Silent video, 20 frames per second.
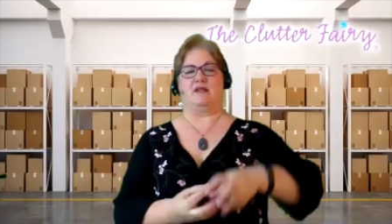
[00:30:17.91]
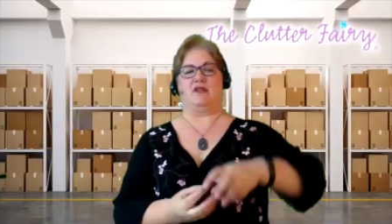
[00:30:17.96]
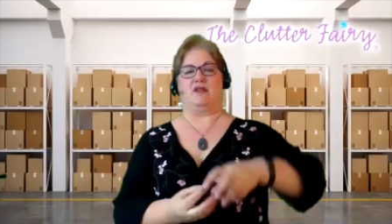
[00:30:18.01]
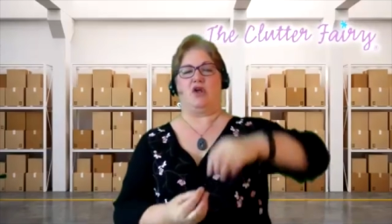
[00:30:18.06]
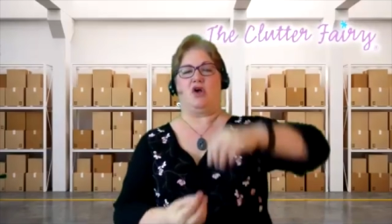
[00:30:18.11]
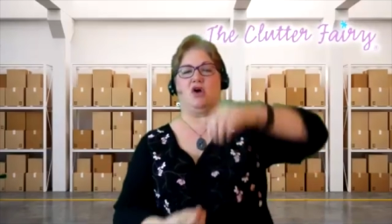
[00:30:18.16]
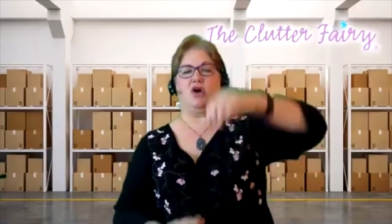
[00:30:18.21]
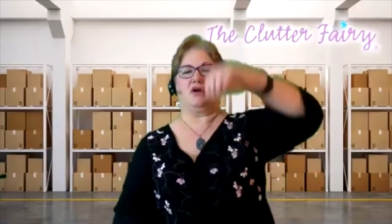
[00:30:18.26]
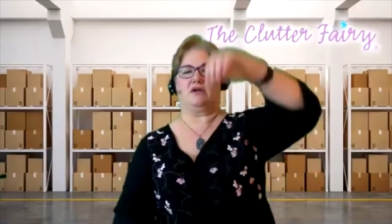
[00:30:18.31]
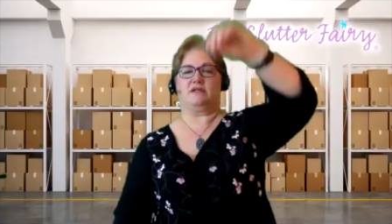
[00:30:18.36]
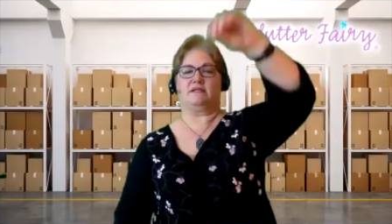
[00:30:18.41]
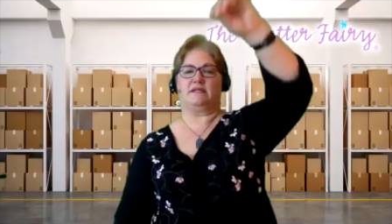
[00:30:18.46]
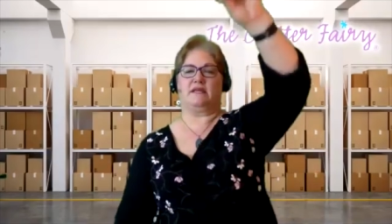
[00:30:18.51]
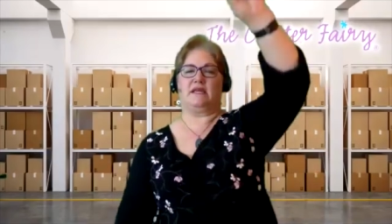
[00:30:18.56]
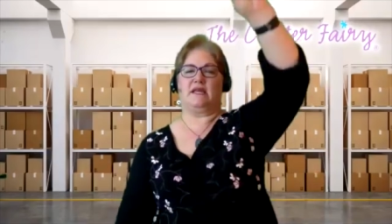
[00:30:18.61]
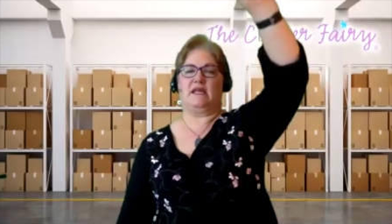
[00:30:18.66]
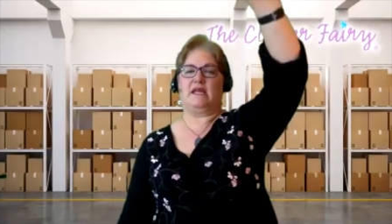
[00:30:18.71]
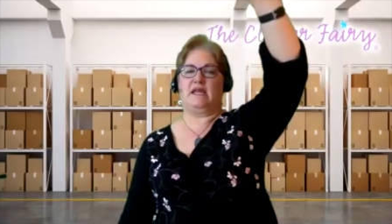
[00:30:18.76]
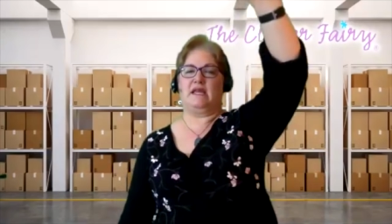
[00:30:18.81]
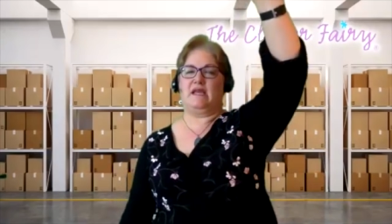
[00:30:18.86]
long,
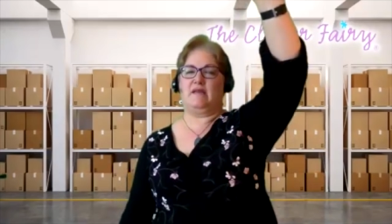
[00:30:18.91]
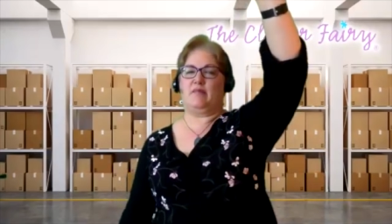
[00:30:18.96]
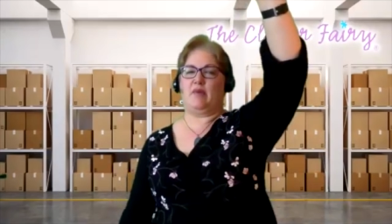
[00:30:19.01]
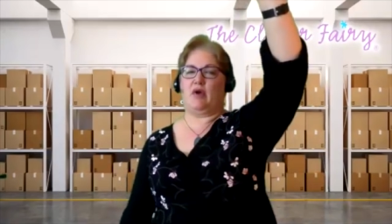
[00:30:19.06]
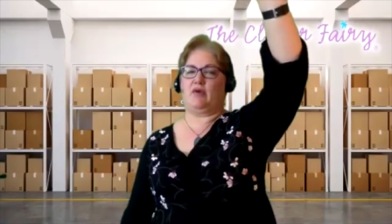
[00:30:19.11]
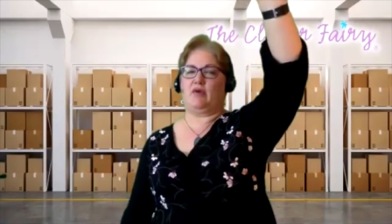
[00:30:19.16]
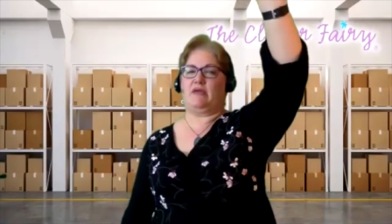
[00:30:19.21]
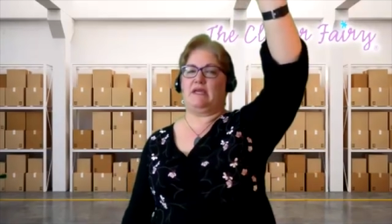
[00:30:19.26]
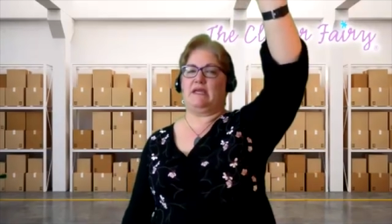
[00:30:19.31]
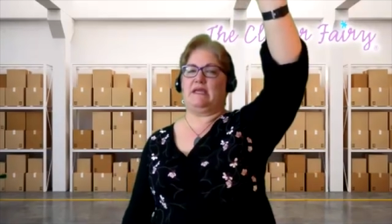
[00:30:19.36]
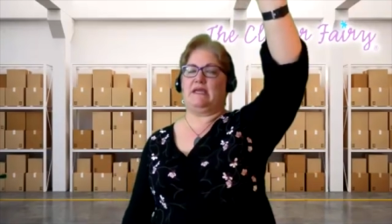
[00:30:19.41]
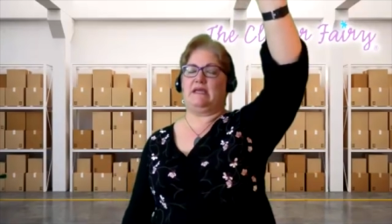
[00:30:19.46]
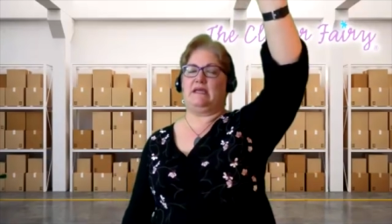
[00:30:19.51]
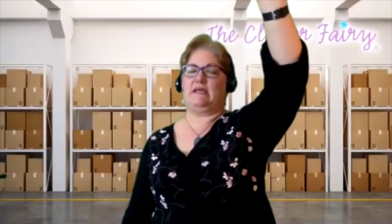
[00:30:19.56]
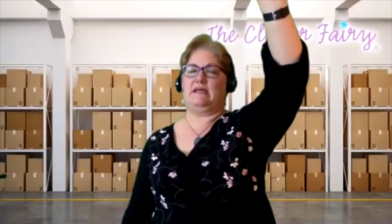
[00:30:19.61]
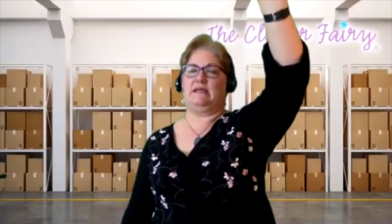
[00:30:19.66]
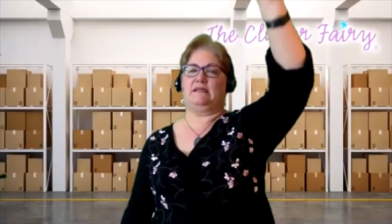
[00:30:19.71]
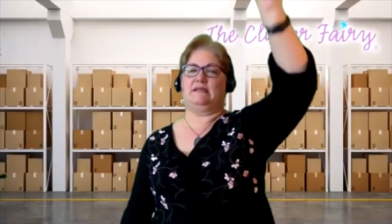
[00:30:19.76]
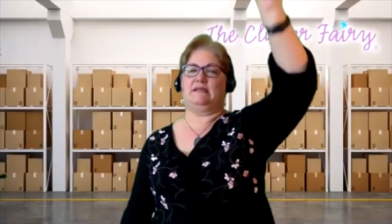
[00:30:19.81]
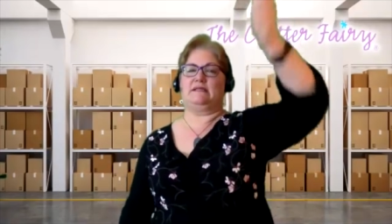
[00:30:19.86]
skinny,
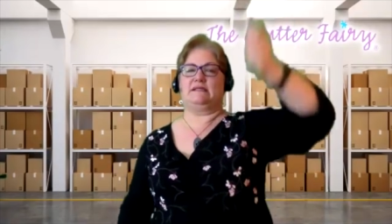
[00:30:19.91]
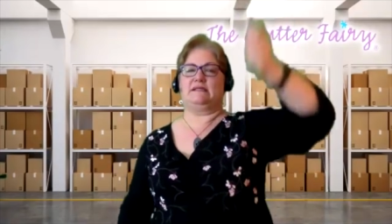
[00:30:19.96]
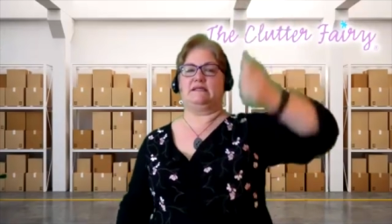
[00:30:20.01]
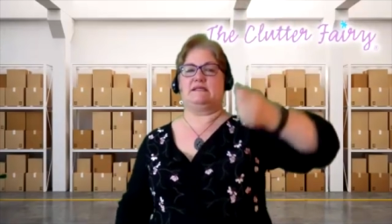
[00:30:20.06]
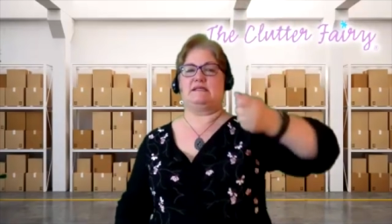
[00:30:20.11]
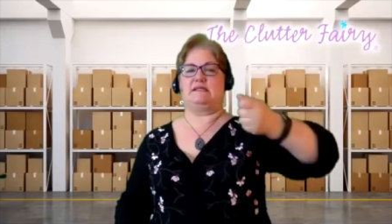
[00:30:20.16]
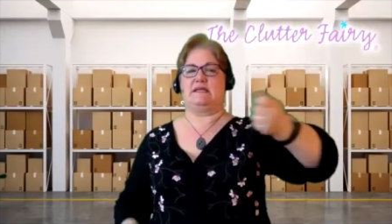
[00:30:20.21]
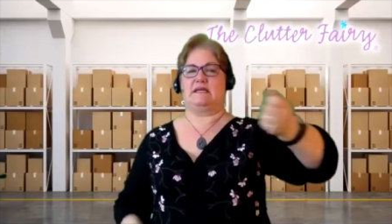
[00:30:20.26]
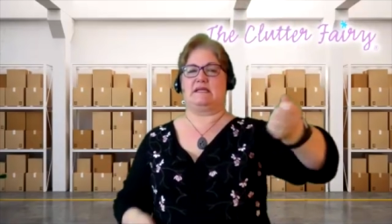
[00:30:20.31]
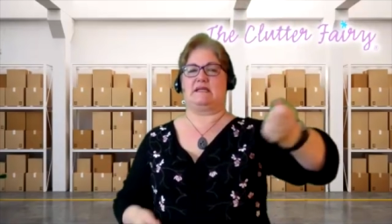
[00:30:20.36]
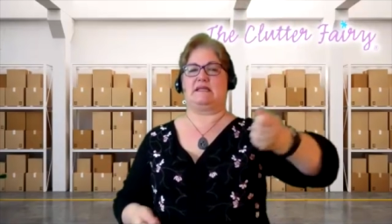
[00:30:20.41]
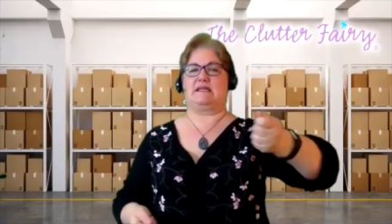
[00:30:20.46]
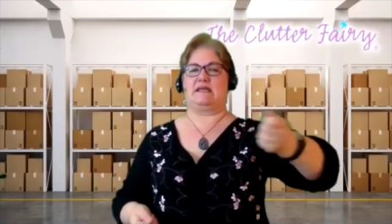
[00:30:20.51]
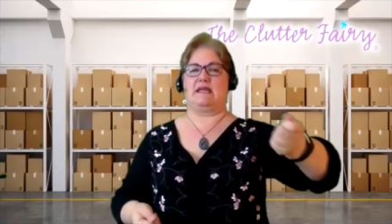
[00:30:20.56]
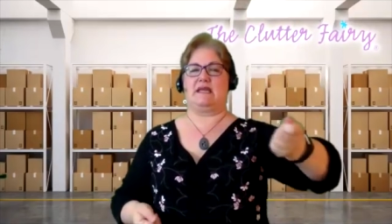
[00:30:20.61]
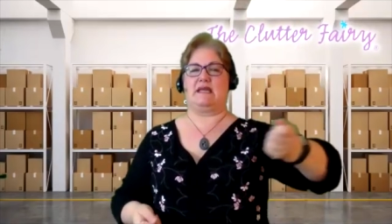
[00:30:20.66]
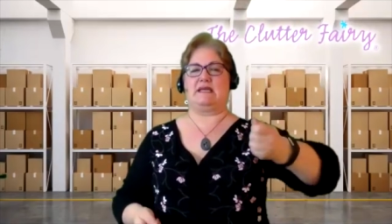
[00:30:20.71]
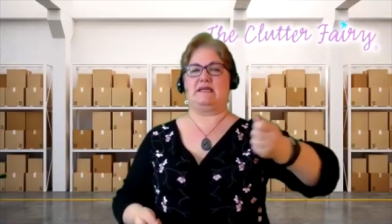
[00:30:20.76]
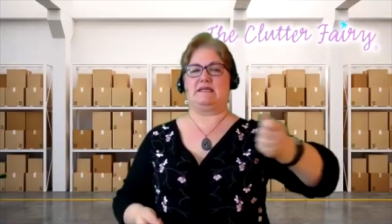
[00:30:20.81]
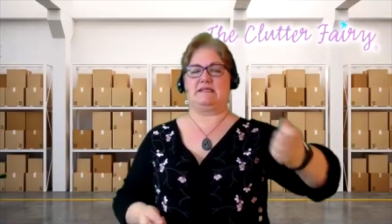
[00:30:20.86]
pokey stick
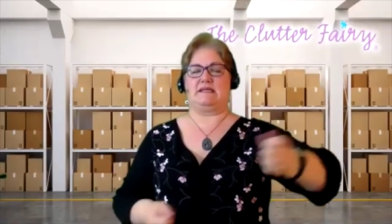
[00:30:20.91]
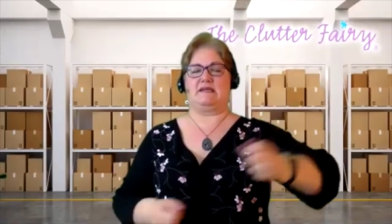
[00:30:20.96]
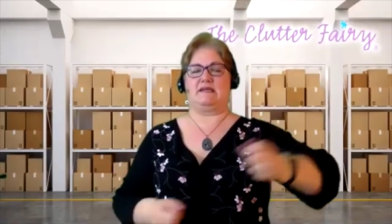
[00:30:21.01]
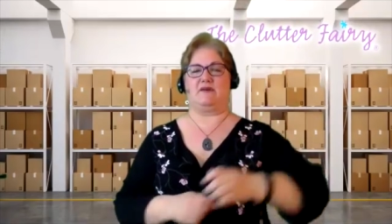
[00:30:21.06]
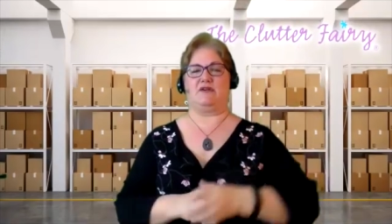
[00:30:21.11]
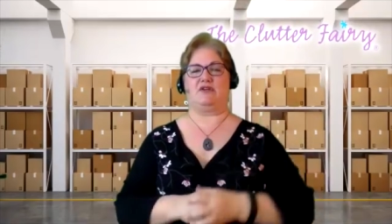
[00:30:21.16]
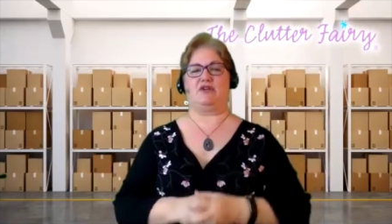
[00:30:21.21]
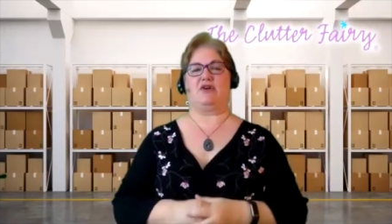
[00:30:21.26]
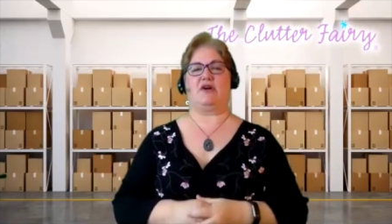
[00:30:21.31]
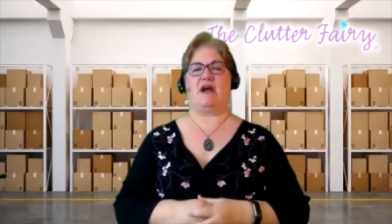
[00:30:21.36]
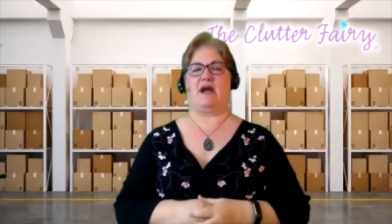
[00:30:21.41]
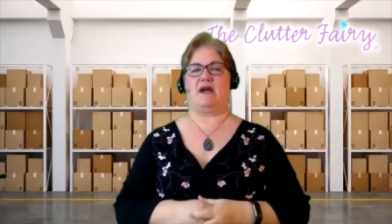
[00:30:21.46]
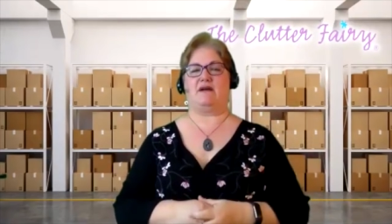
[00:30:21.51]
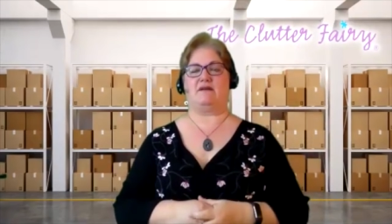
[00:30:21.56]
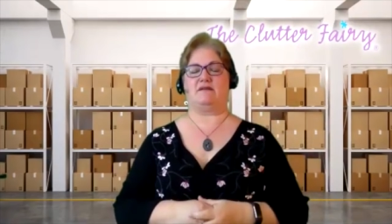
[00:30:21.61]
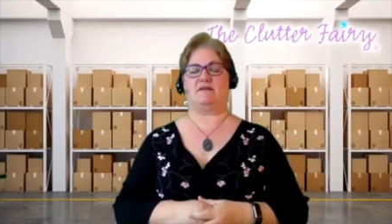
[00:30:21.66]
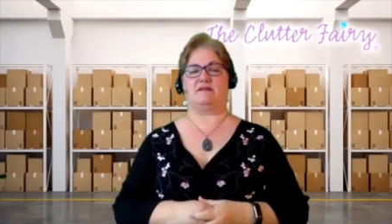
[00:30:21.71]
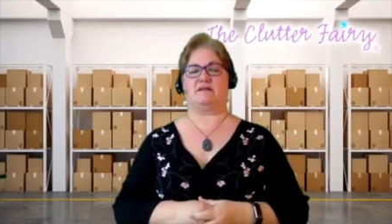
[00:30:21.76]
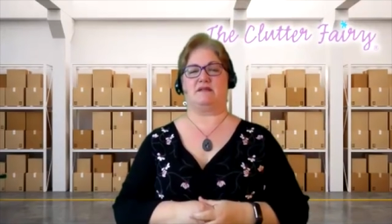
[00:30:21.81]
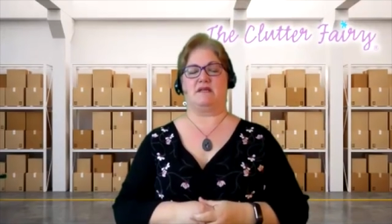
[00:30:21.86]
things that are in your
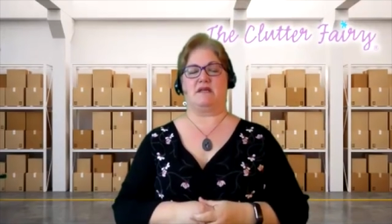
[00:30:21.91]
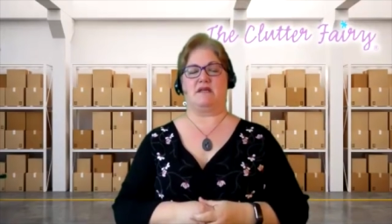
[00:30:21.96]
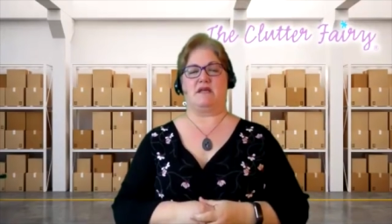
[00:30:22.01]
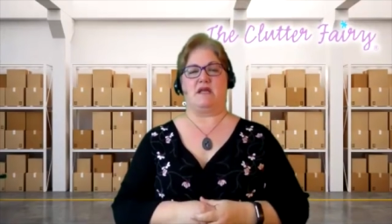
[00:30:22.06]
house.